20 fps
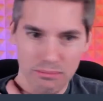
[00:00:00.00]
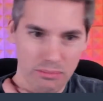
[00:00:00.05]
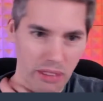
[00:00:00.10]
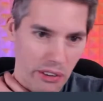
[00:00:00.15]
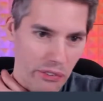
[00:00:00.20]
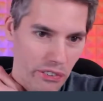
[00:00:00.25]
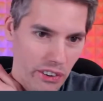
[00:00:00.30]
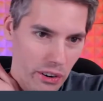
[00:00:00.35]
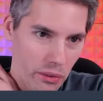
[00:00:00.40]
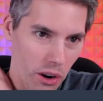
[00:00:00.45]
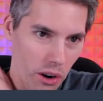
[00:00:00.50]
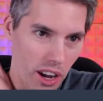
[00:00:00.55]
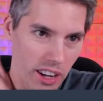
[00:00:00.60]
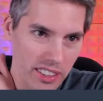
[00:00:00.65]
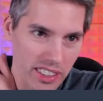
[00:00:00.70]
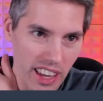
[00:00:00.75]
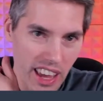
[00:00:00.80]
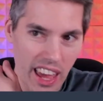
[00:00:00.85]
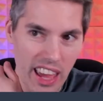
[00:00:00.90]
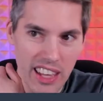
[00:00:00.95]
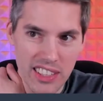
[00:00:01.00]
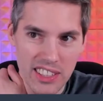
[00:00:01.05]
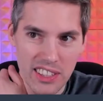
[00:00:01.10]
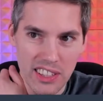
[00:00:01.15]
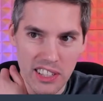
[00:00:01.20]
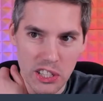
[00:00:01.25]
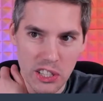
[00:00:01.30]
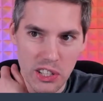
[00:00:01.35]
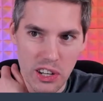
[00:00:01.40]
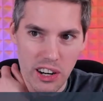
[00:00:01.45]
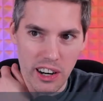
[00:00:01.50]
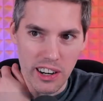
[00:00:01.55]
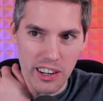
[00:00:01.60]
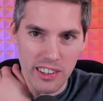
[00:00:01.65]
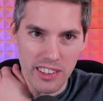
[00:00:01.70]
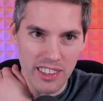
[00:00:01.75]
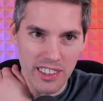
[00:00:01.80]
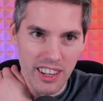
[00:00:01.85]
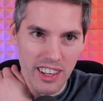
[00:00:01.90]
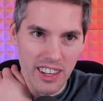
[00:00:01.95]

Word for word: My friend Rodney hates this card.